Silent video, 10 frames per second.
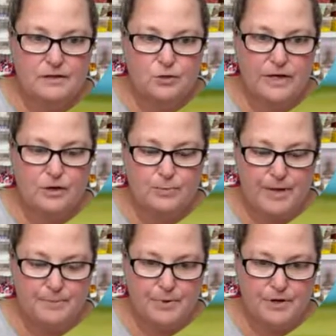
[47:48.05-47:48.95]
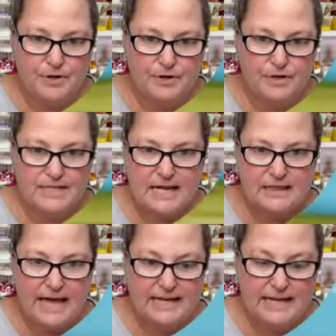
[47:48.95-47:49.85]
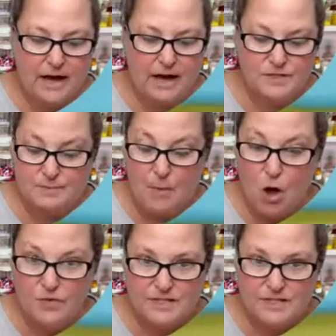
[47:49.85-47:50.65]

crinkle paper because I like how small